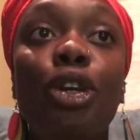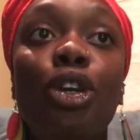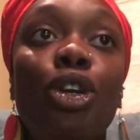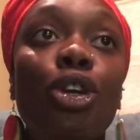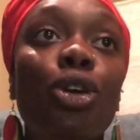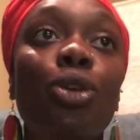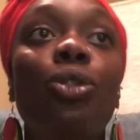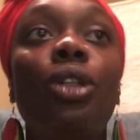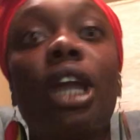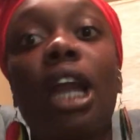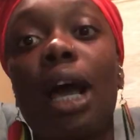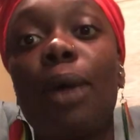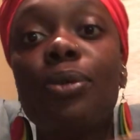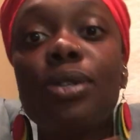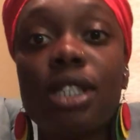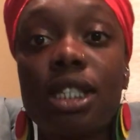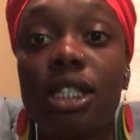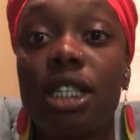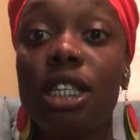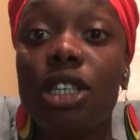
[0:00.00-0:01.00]
and knew that I
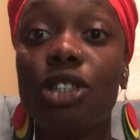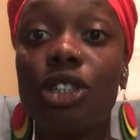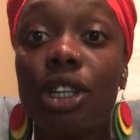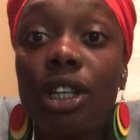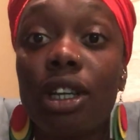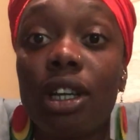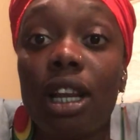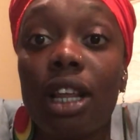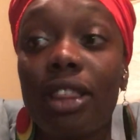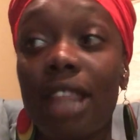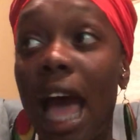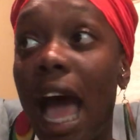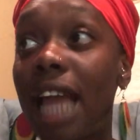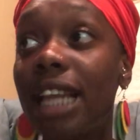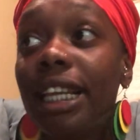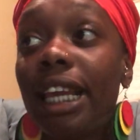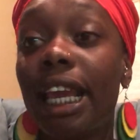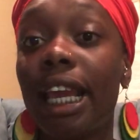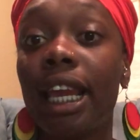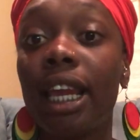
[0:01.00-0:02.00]
was a teacher
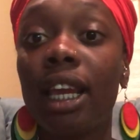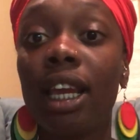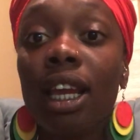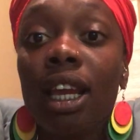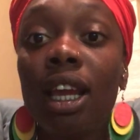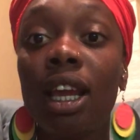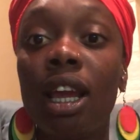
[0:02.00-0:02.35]
that day.